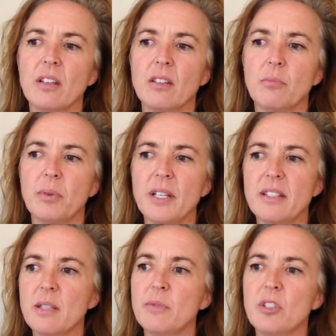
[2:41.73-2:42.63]
the brain
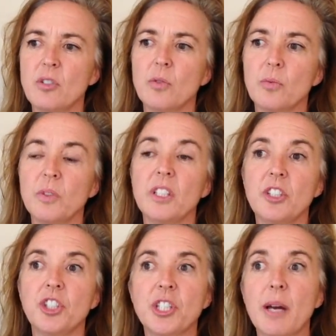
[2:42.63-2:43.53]
seems to do a really
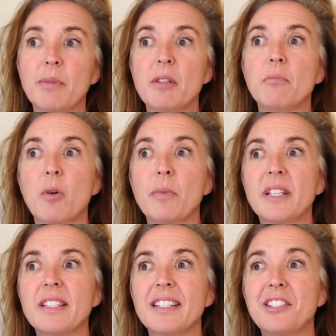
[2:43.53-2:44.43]
good job in the
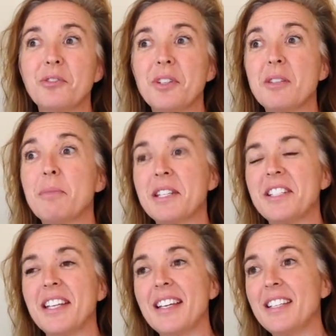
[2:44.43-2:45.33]
moment and doing the best
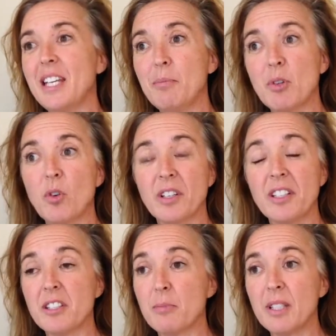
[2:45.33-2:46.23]
it can to keep an
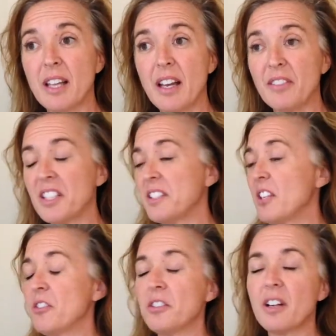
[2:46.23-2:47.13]
organism alive. Let's say
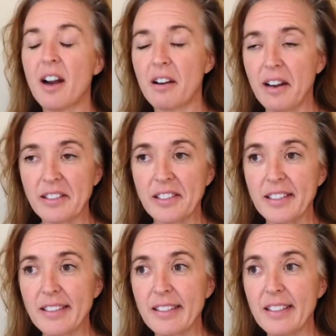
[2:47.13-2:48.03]
they're in a car
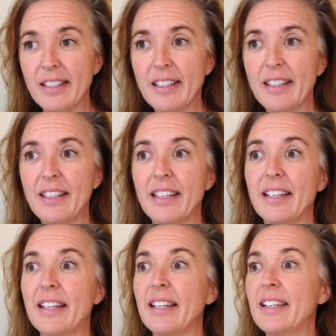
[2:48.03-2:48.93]
accident,
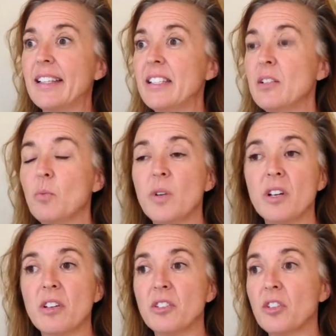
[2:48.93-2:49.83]
and we
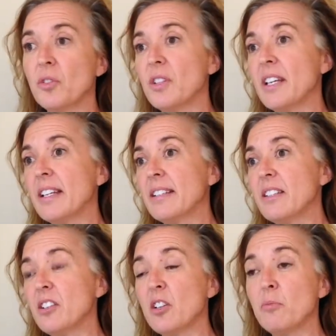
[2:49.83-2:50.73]
all know that
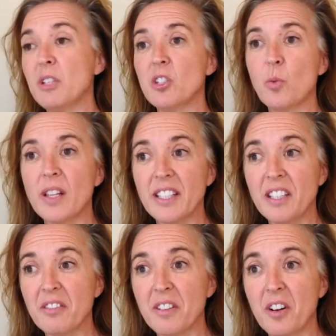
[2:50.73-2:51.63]
there can be swelling
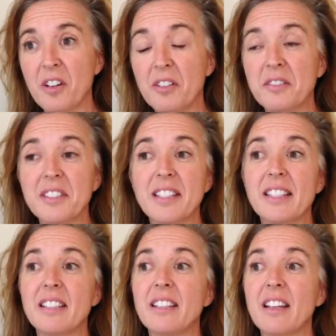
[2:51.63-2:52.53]
involved
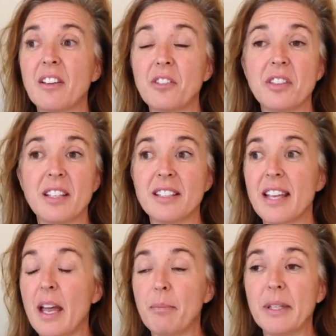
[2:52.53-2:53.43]
and other things
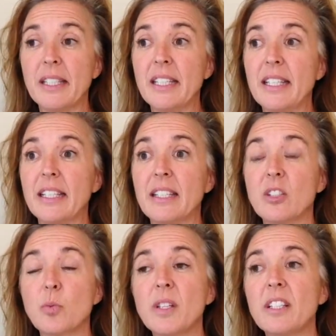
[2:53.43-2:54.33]
happen, and
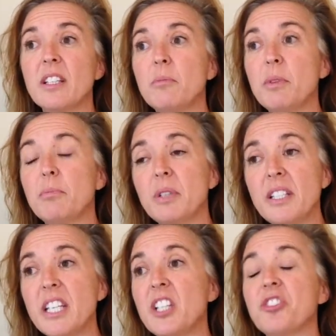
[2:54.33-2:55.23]
swelling can be pretty
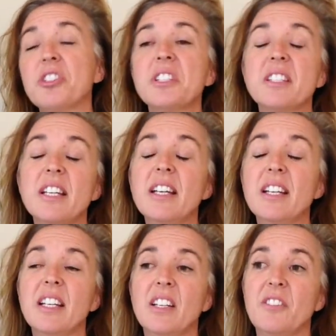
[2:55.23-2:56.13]
dangerous
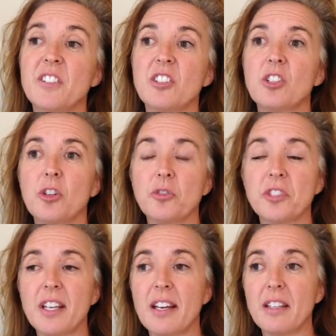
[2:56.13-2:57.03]
if it's
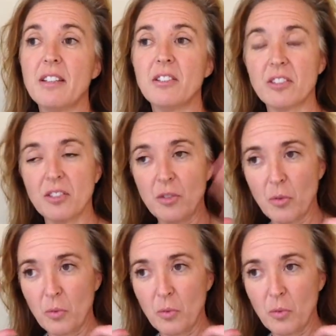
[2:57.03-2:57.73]
closed head. There's,